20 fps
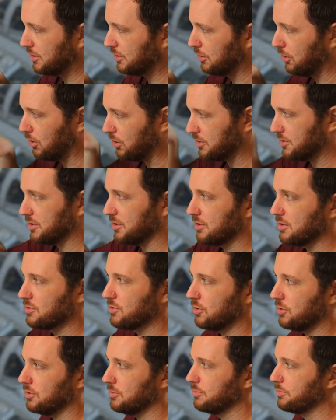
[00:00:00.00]
locked in a
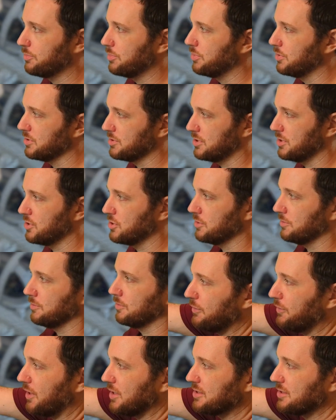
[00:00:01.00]
certain position.
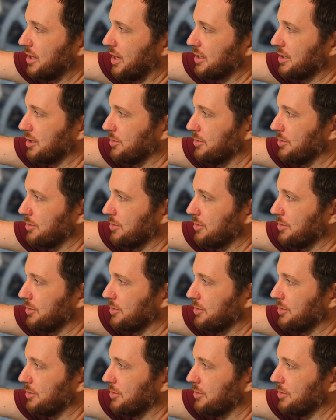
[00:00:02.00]
If I slide